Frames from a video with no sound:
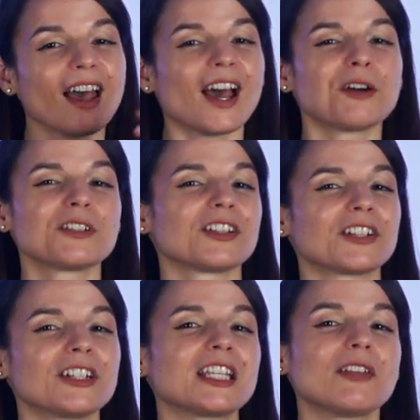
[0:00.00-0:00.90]
how to
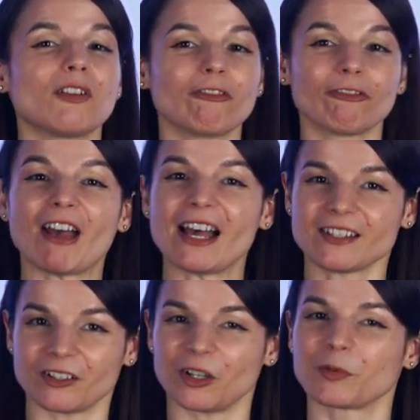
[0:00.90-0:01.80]
learn even
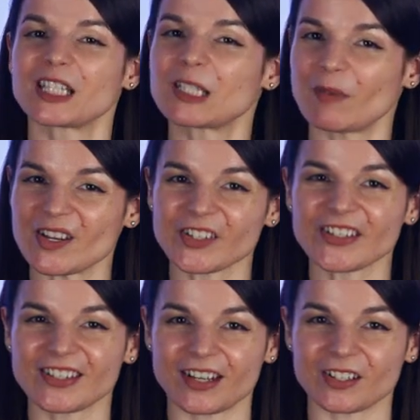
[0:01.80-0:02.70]
faster with special
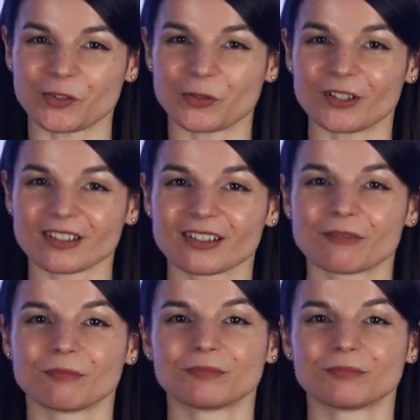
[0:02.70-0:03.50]
study tools.